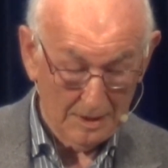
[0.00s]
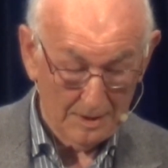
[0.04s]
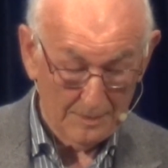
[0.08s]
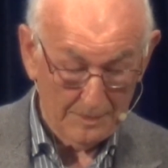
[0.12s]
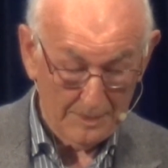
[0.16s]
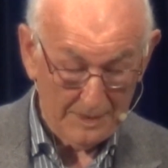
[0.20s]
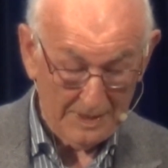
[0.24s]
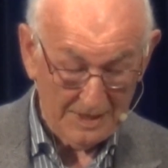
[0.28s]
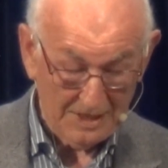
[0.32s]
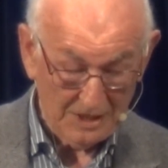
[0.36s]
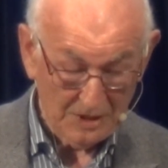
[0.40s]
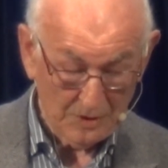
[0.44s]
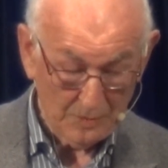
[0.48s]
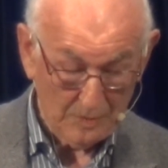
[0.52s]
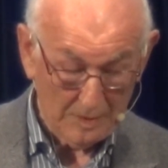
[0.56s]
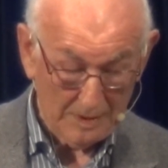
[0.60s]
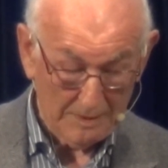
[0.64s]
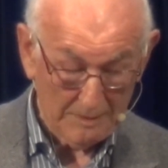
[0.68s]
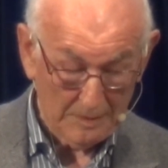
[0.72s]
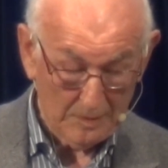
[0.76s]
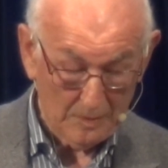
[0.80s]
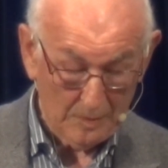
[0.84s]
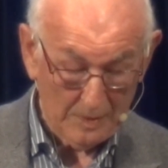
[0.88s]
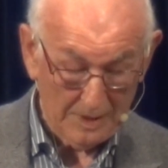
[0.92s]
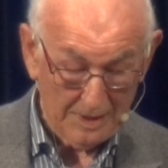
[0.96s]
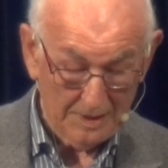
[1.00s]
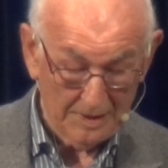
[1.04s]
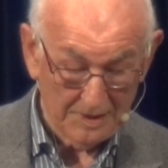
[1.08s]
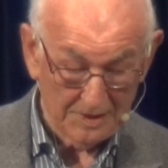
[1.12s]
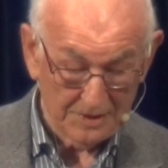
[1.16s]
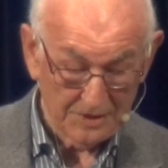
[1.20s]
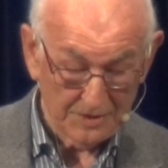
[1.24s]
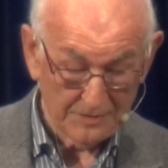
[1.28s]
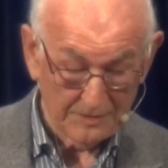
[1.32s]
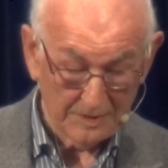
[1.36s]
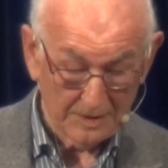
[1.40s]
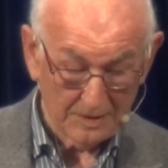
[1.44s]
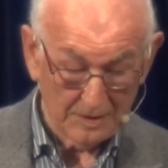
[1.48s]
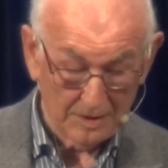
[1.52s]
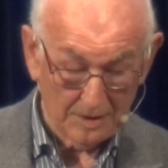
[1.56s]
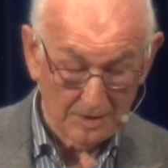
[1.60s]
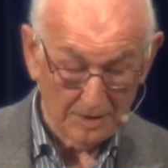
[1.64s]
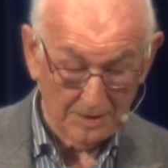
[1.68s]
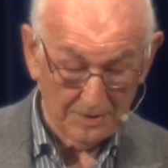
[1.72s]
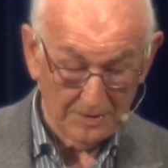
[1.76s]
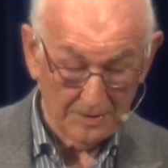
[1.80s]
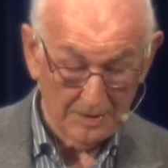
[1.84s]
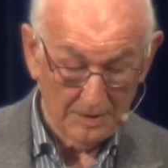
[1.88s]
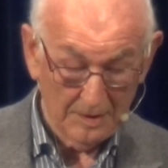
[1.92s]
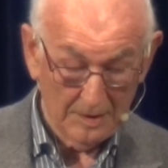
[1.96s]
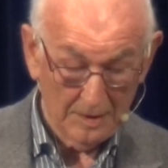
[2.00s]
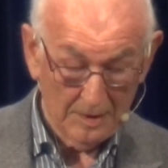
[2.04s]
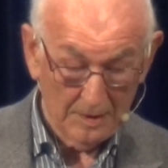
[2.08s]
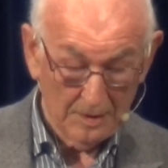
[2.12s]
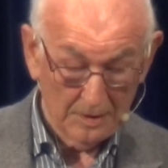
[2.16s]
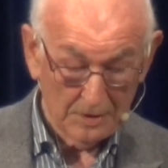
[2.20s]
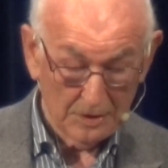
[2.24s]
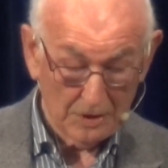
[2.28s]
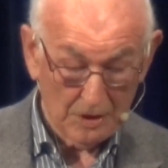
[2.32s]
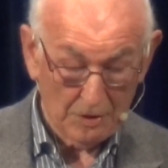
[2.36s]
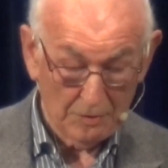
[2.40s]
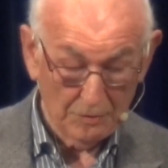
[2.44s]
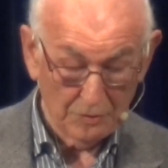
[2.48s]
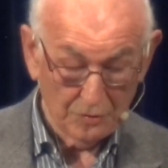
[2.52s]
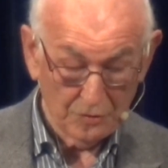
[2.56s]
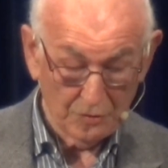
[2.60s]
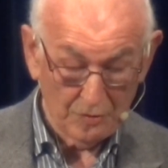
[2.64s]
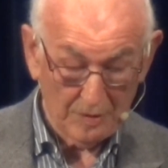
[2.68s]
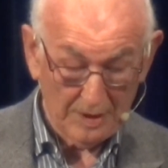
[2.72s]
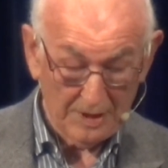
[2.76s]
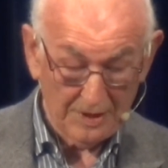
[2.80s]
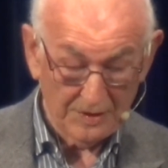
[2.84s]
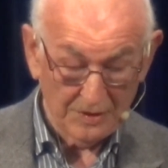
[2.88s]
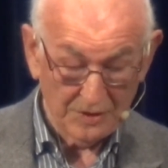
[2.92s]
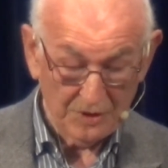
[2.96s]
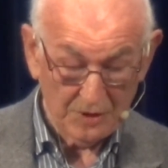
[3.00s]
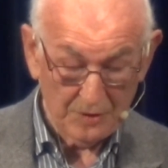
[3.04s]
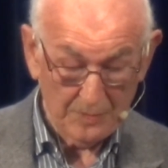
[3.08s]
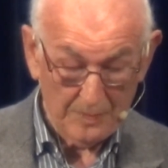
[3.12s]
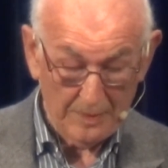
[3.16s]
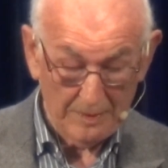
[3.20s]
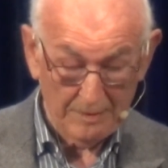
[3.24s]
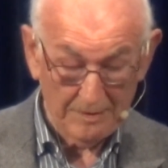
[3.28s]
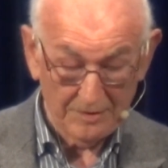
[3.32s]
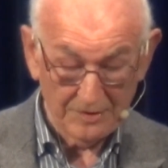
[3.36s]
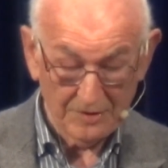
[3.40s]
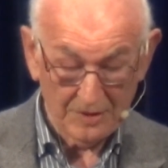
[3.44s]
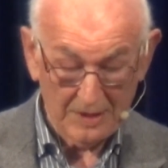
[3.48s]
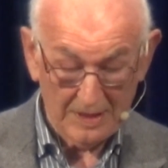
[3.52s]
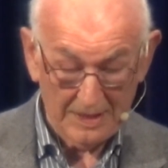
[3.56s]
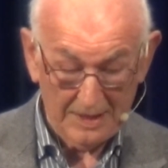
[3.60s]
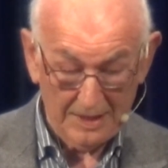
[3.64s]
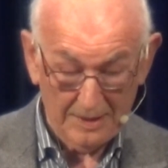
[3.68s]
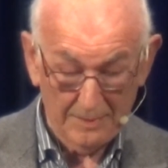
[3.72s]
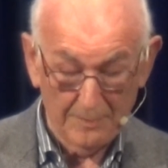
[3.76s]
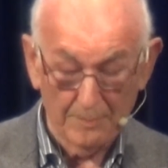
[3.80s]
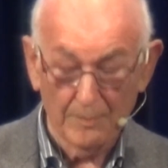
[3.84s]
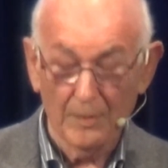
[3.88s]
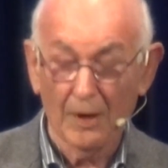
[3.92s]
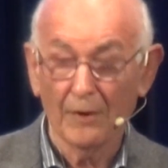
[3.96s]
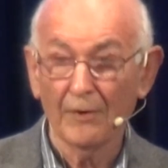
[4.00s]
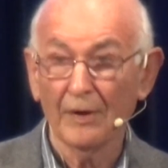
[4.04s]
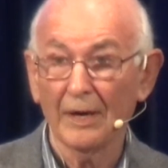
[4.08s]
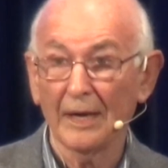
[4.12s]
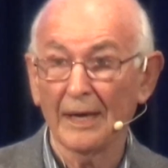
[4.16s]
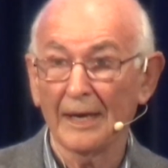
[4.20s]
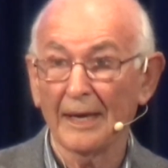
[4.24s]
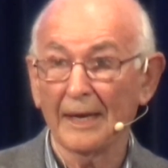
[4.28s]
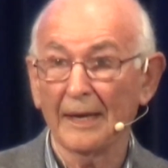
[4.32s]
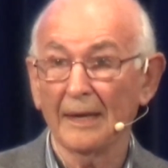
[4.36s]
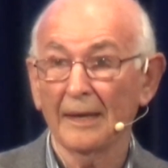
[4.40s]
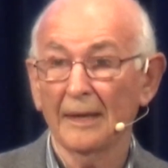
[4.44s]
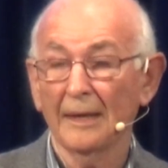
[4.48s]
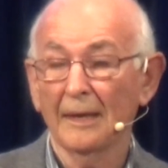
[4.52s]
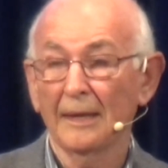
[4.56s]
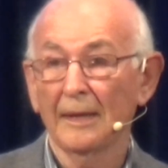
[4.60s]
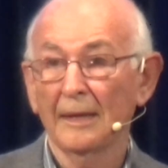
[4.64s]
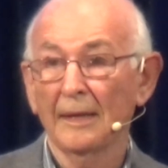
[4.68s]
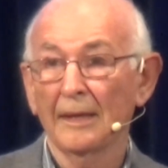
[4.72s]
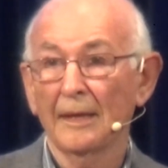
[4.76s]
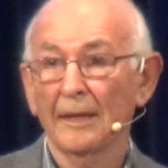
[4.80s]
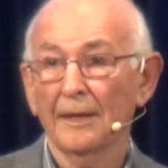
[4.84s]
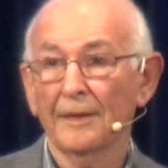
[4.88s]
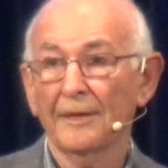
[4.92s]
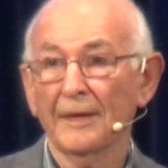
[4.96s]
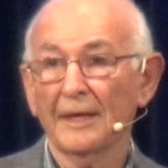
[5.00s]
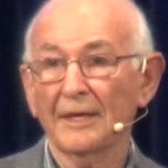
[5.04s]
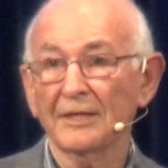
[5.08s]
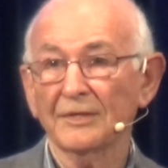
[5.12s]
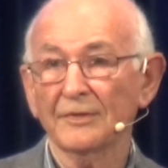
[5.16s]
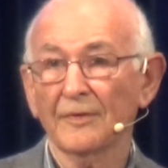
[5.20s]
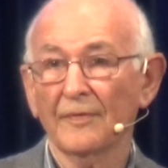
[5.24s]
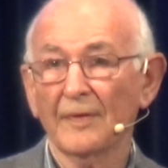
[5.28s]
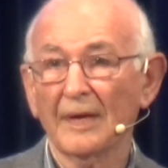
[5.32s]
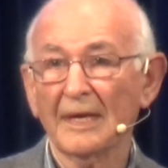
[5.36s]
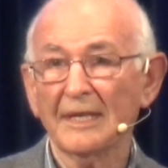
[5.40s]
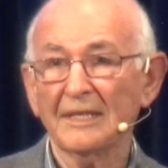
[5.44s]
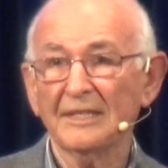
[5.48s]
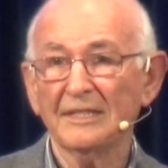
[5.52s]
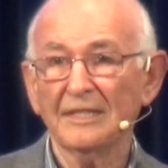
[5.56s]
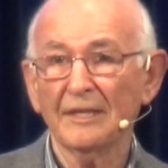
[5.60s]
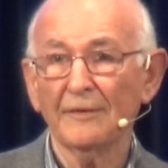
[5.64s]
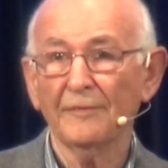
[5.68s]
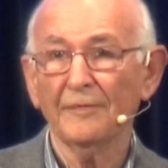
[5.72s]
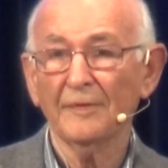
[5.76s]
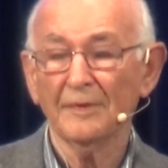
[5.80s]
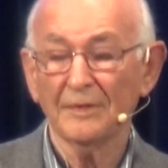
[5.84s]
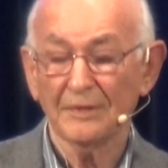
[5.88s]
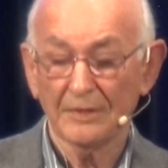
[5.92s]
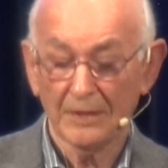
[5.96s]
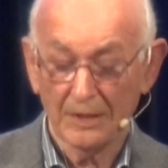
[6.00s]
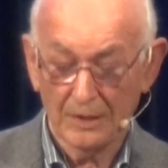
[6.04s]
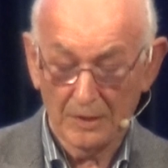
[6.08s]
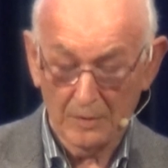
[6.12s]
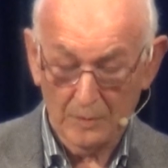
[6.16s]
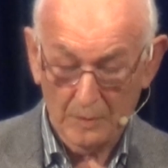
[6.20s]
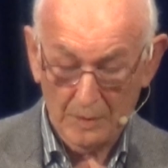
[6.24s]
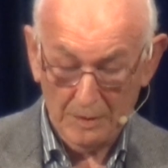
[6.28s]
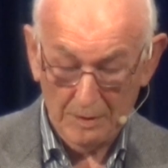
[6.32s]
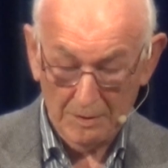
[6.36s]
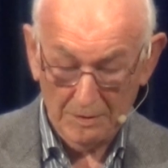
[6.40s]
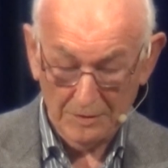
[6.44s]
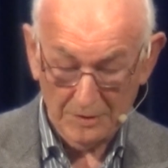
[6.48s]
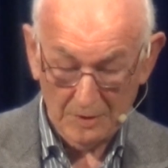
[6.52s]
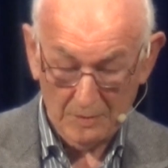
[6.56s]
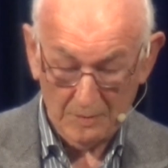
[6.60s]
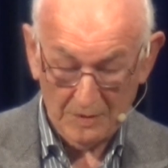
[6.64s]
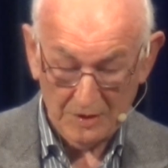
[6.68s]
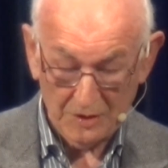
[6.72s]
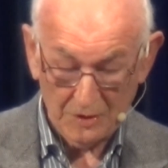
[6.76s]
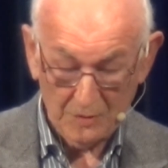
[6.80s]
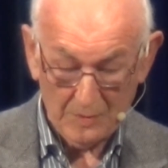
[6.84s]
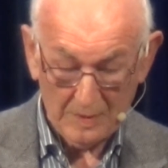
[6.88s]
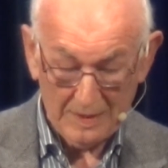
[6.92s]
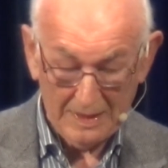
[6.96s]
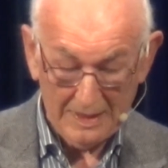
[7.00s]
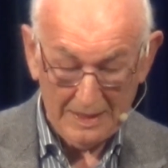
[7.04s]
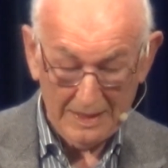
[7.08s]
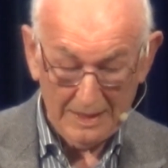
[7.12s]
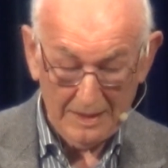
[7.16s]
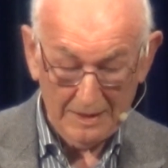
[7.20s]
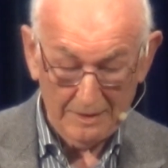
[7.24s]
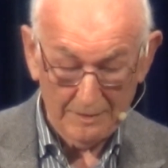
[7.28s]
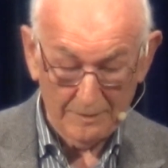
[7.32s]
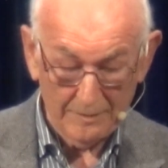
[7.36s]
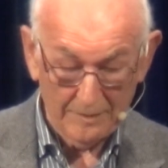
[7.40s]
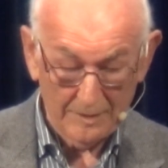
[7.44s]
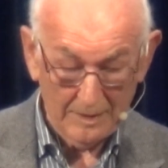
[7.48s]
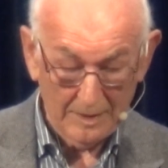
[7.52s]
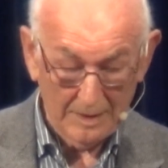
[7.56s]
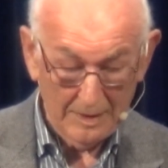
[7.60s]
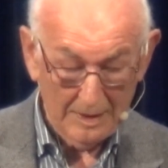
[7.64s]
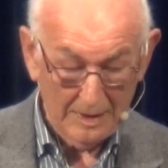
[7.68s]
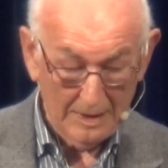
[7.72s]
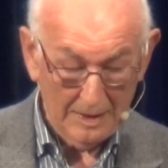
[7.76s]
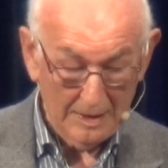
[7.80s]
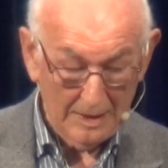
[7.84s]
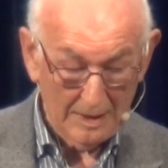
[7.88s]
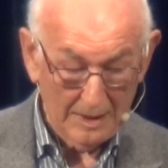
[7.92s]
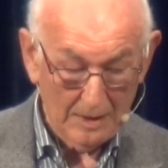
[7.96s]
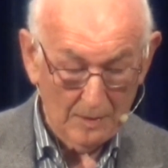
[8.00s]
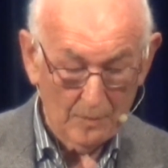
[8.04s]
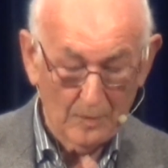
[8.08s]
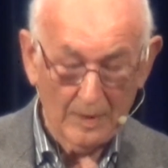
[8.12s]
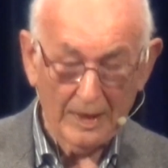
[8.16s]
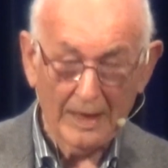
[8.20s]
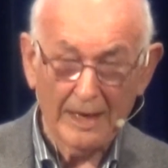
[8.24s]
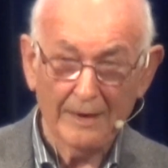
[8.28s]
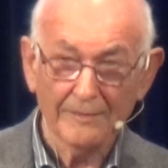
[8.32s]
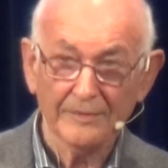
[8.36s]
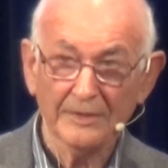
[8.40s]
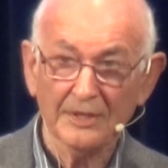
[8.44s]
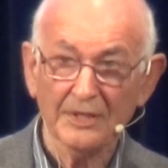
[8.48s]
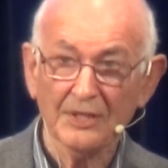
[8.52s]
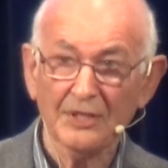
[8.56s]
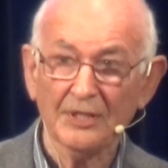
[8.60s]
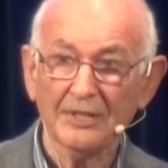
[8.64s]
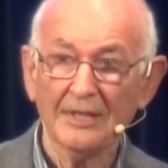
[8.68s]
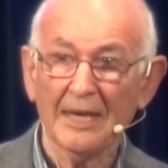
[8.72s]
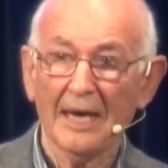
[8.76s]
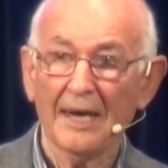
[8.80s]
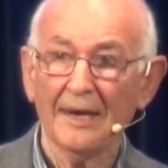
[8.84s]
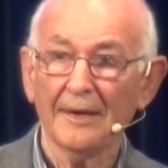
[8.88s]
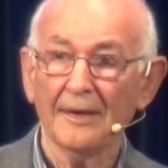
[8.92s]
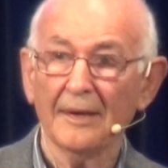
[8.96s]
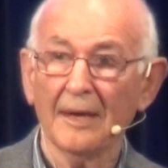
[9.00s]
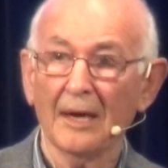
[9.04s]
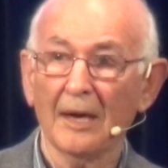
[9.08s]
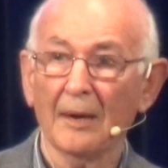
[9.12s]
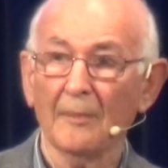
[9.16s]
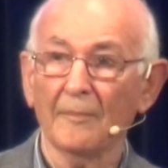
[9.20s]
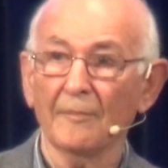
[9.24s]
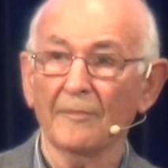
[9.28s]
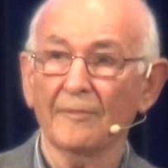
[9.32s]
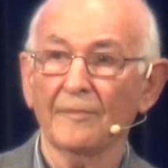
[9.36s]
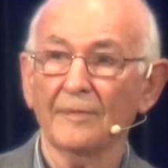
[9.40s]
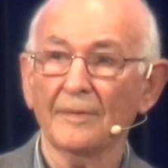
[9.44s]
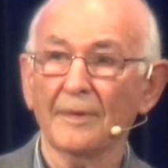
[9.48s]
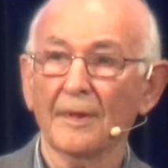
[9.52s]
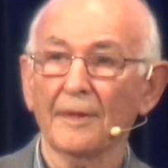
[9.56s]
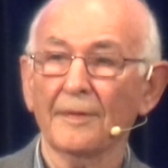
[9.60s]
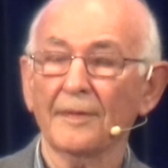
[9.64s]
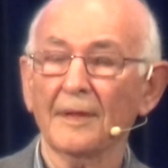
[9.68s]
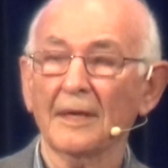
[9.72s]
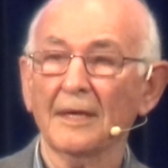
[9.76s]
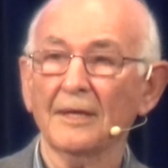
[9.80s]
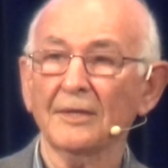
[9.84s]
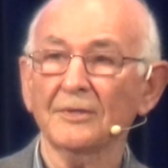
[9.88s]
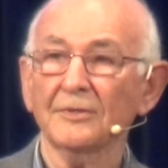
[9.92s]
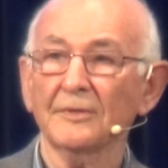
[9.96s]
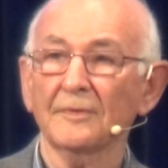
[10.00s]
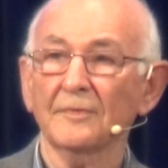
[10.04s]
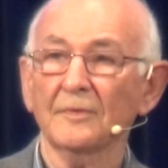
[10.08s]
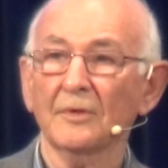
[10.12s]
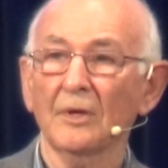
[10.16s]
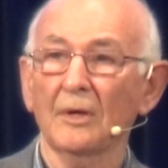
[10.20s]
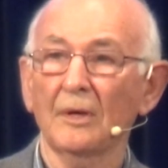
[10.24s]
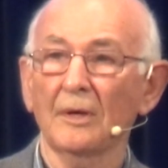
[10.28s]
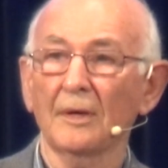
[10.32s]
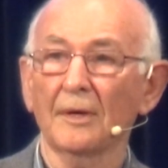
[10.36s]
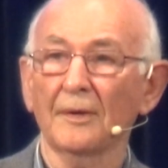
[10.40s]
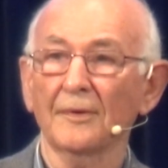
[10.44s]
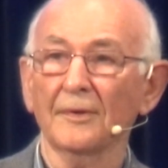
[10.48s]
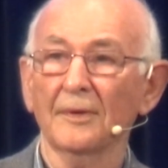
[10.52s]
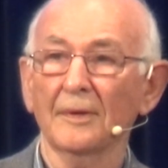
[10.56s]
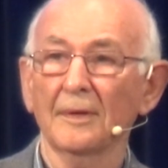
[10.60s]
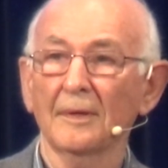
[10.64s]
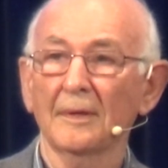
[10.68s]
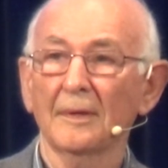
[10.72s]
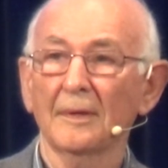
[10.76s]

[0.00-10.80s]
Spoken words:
the place where we witness for God. Culturally and spiritually and morally, things are very different in the world in which we live. We have to stand up for the things of God